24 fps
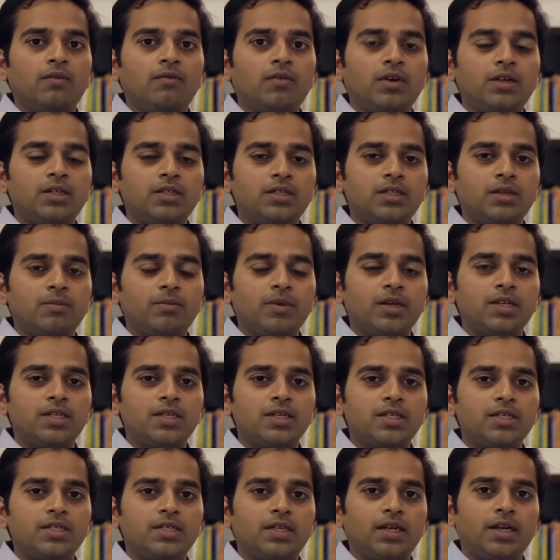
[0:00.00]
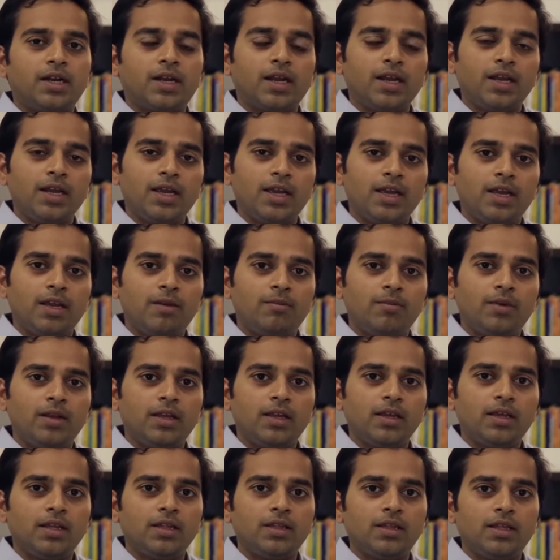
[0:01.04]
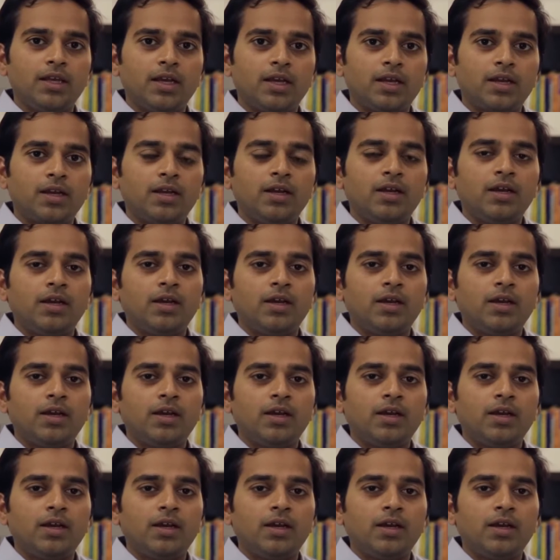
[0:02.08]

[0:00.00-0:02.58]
Once the patient is in the dry AMD, they are